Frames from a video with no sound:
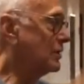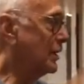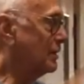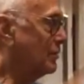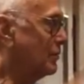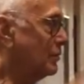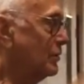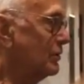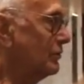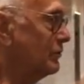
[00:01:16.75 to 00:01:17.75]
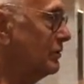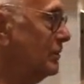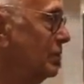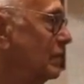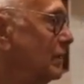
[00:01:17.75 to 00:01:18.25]
He got 30s
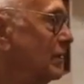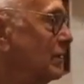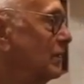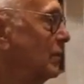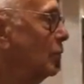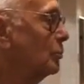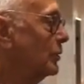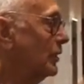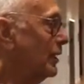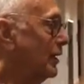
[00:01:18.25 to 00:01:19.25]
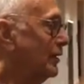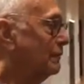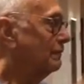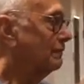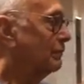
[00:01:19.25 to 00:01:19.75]
opening game